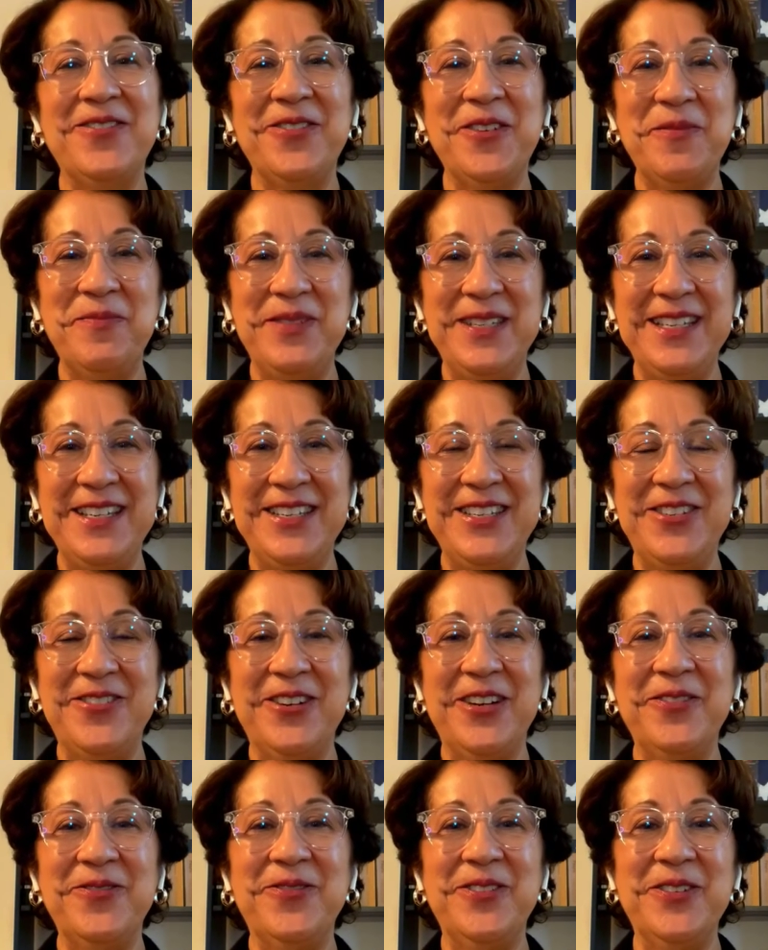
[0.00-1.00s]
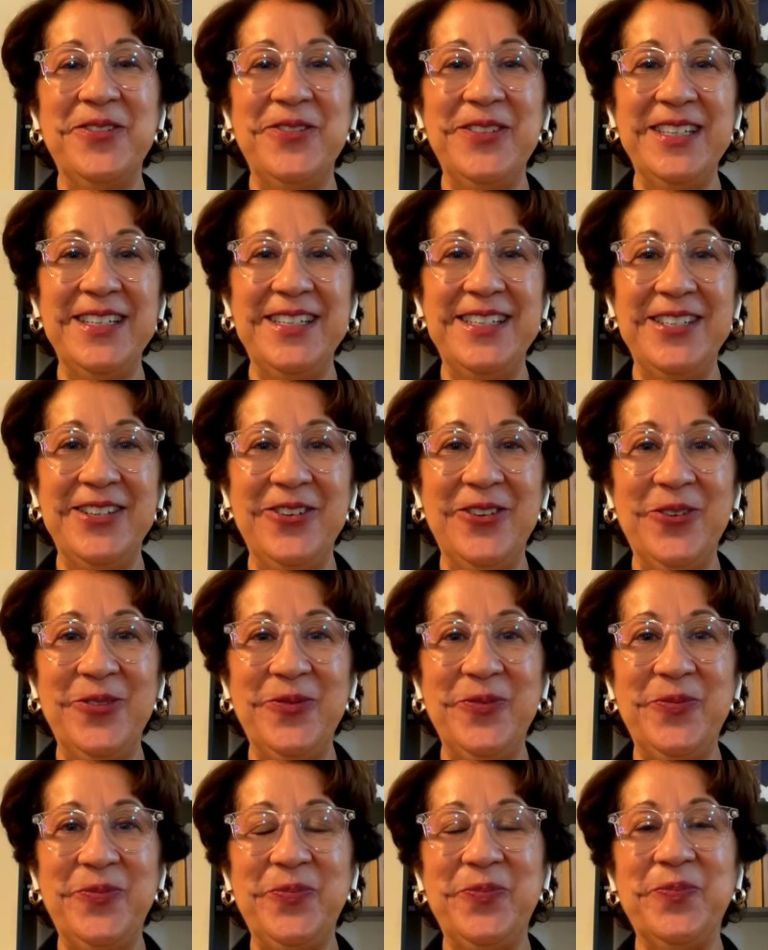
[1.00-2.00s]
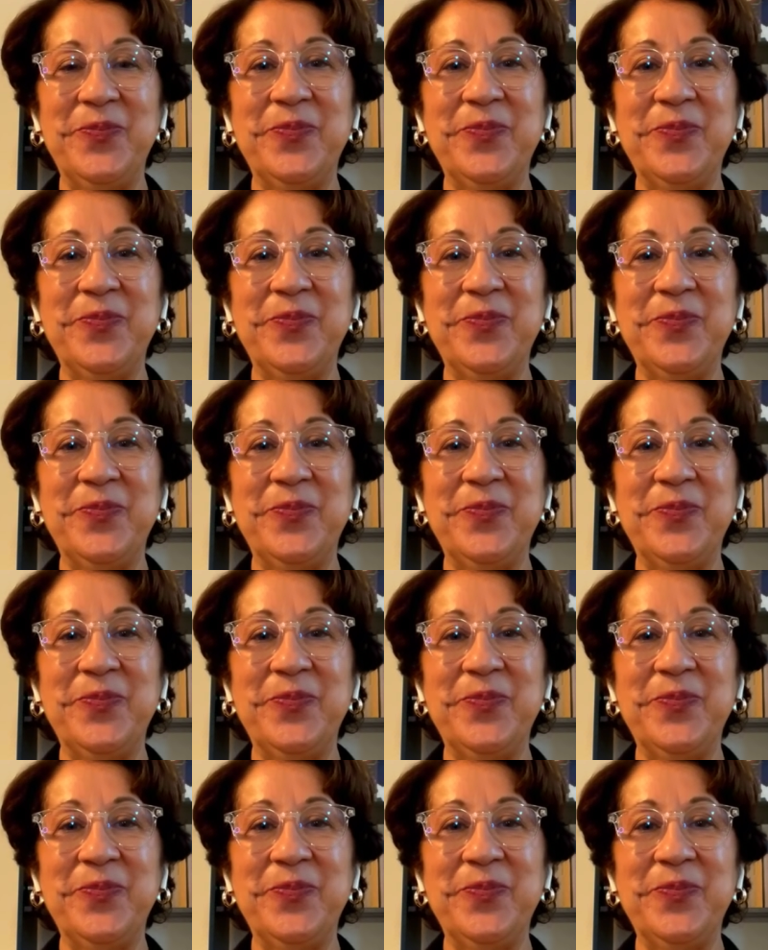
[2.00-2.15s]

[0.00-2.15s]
from District 52.